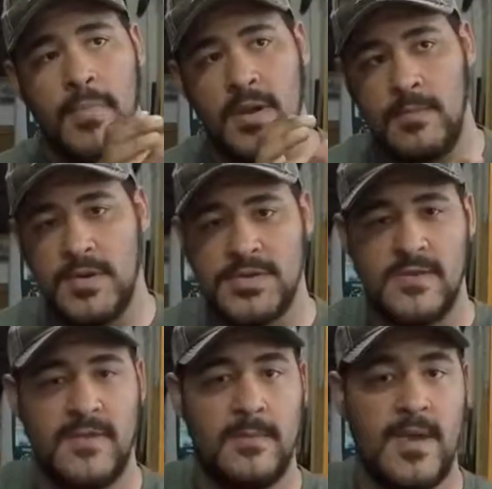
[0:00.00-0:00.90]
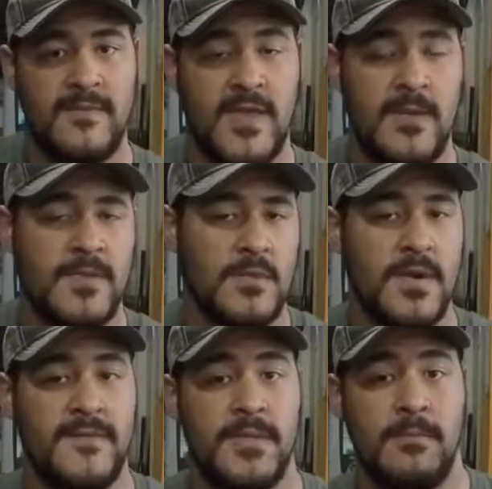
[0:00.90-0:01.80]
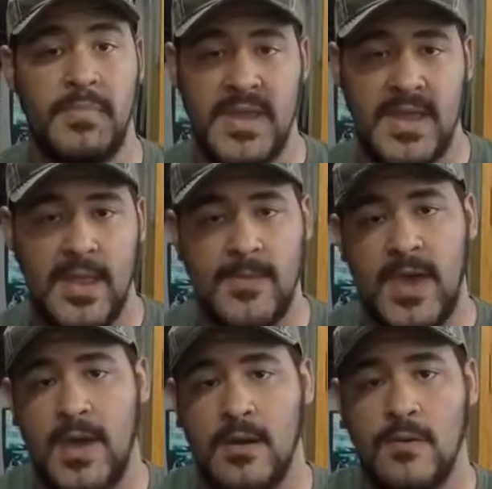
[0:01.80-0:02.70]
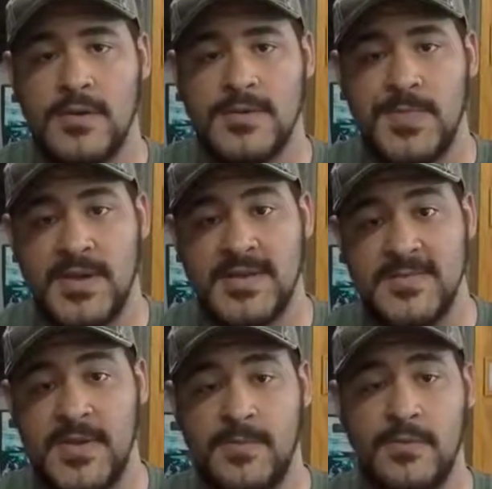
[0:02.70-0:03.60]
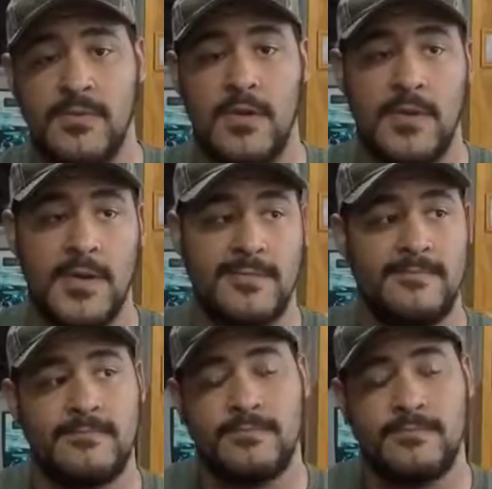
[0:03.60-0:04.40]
but most of them have kept it away from their big game categories because of people doing